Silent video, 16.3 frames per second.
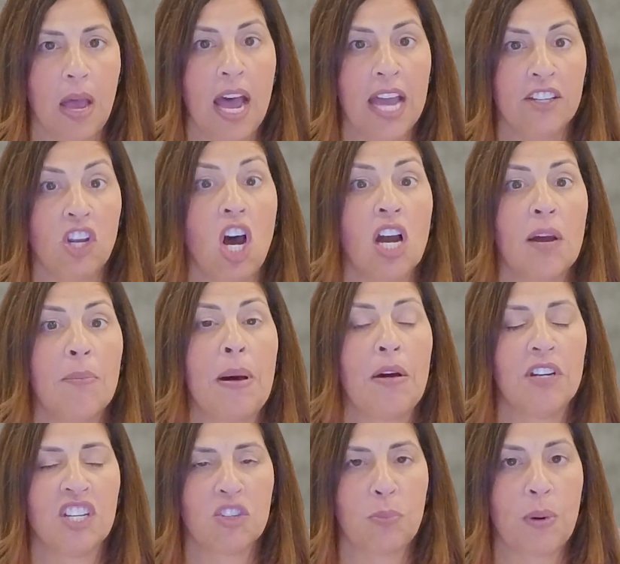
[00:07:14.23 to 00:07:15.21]
I talk about
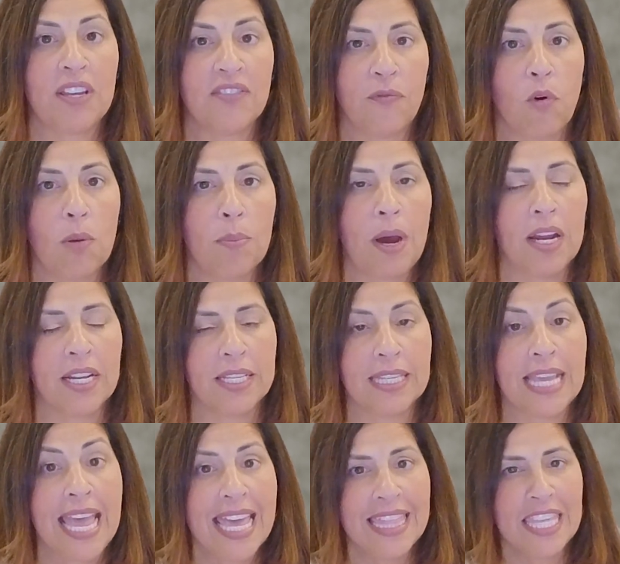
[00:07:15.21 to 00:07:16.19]
and express four bodies.
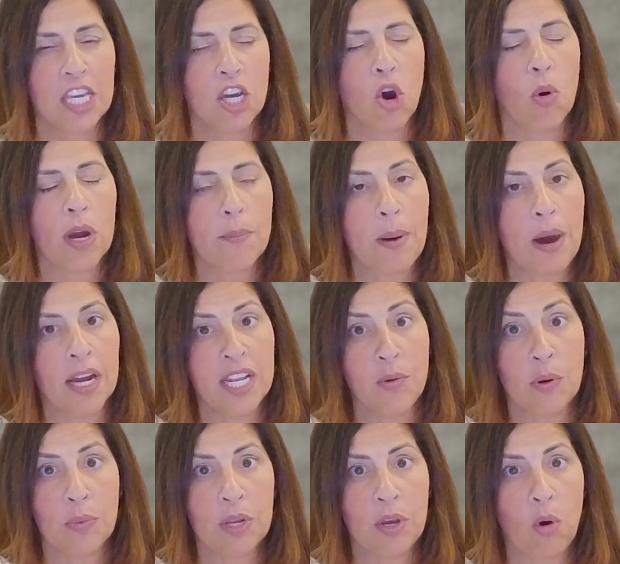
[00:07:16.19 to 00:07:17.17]
The egoic body,
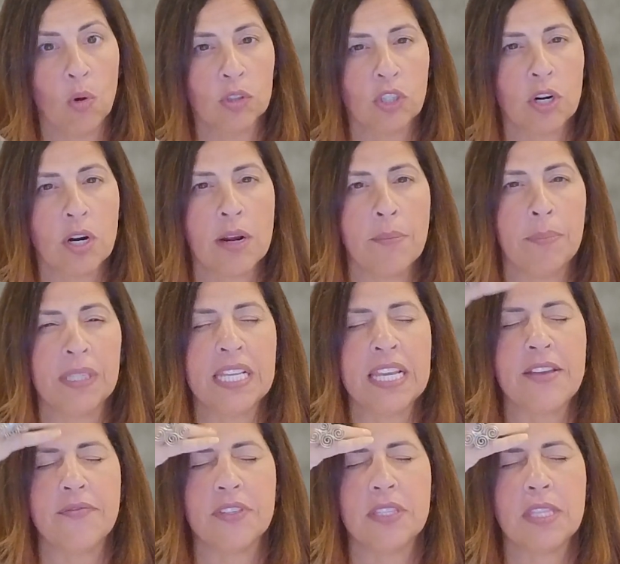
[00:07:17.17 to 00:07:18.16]
where we hold our
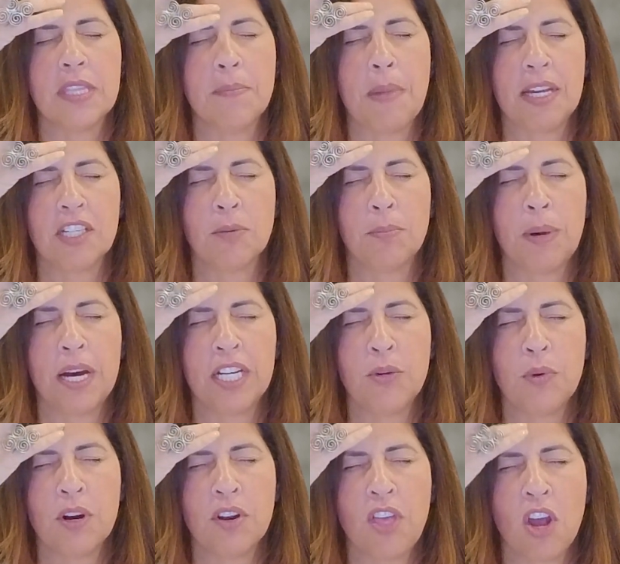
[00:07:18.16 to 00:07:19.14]
beliefs. The mental body,
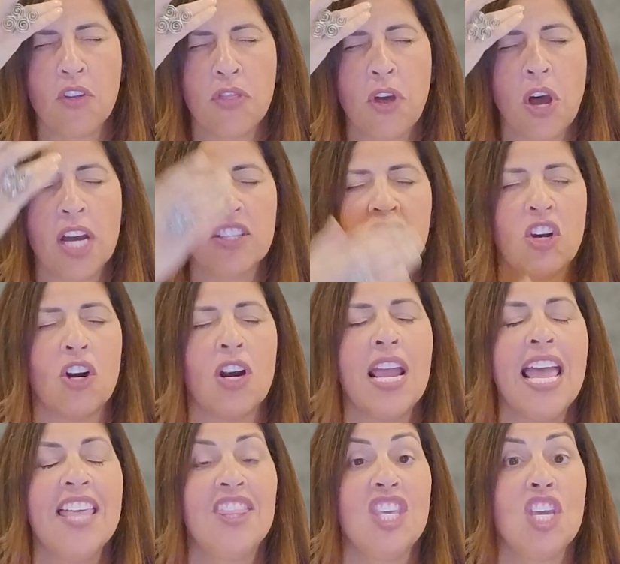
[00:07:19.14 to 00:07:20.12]
where our thoughts are.
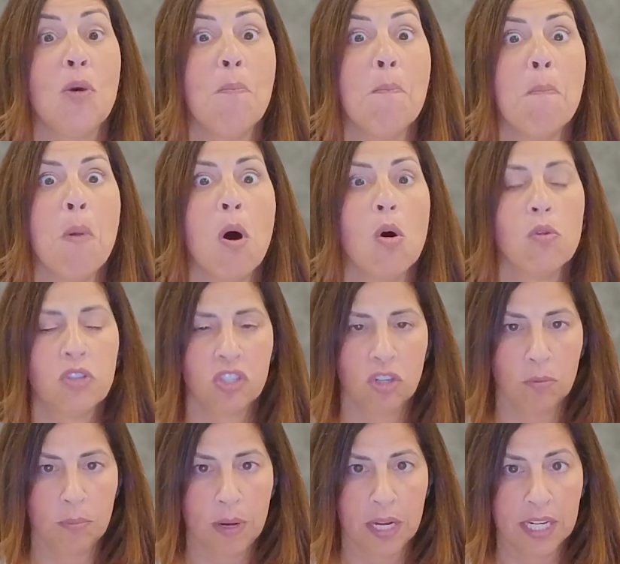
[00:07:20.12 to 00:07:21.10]
The
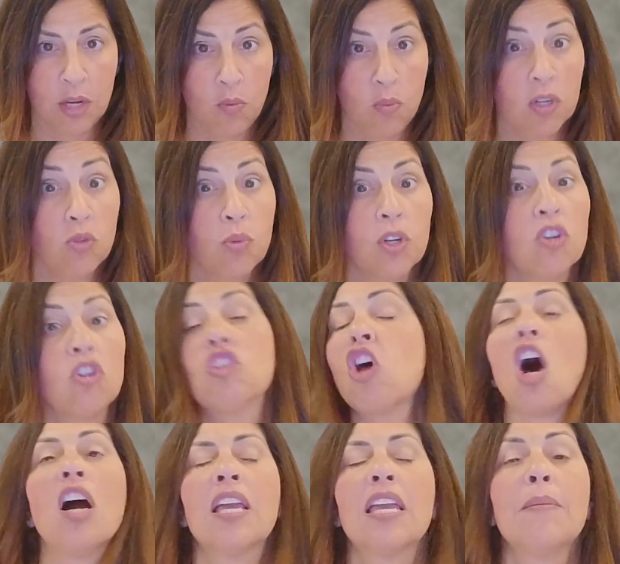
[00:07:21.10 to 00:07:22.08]
emotional body, which we're
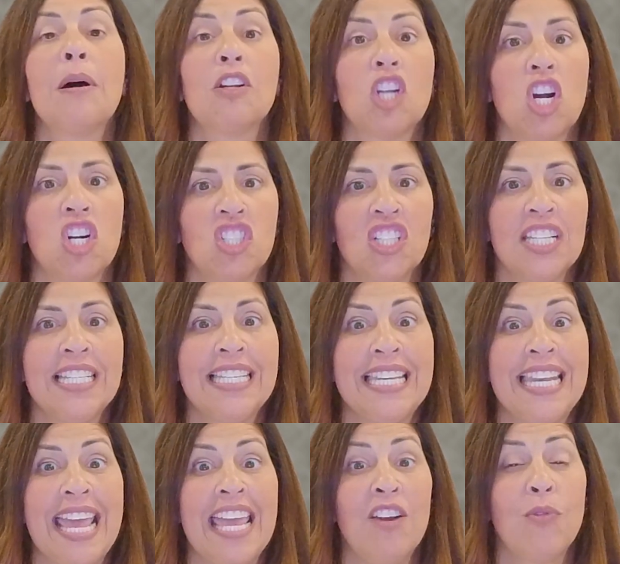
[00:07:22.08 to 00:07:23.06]
talking about largely
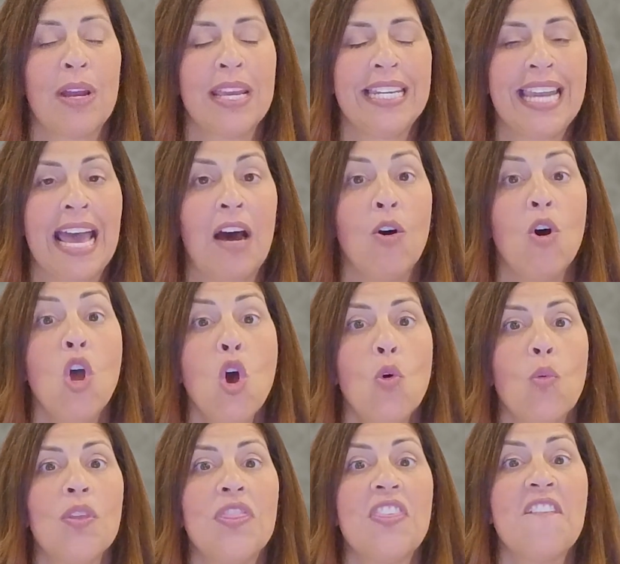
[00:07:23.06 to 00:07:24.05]
today and right now,
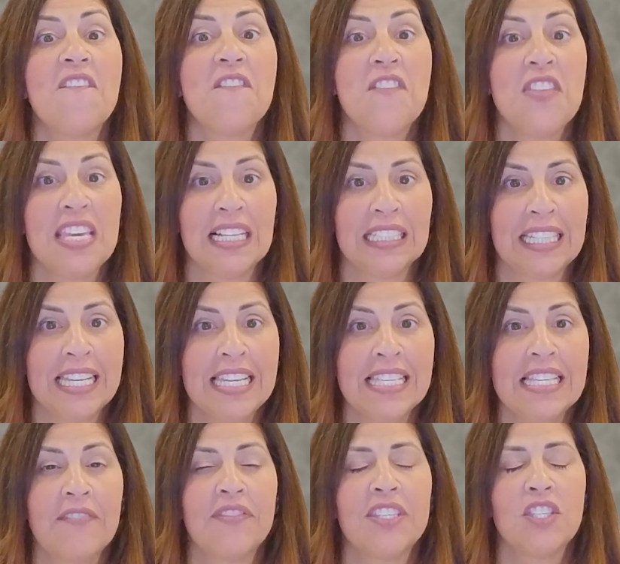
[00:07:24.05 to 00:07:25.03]
with the
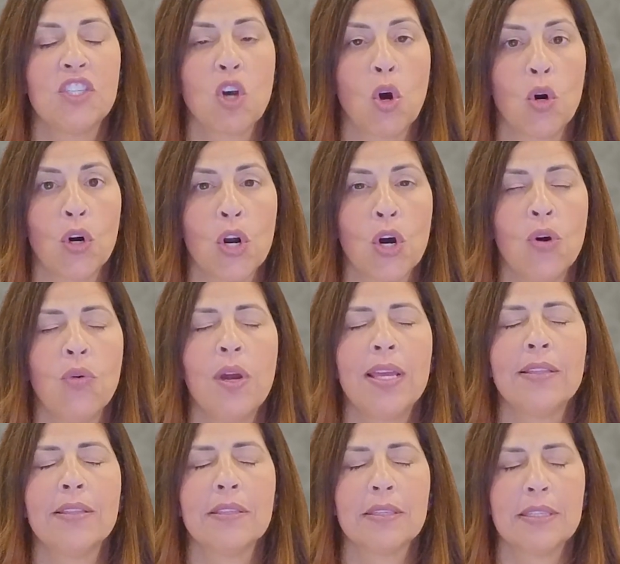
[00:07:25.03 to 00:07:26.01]
feelings of sorrow
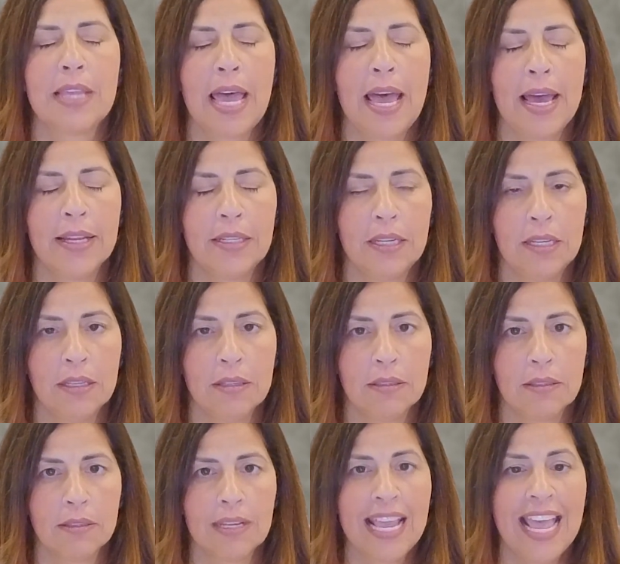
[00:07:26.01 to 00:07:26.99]
and
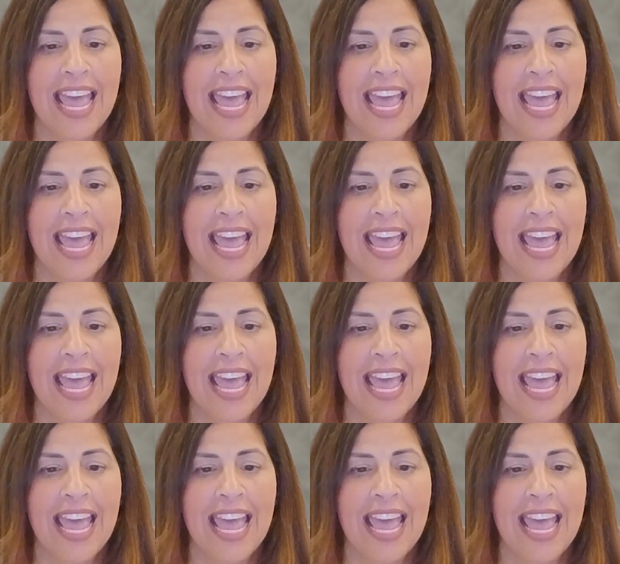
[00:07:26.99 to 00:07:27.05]
sadness.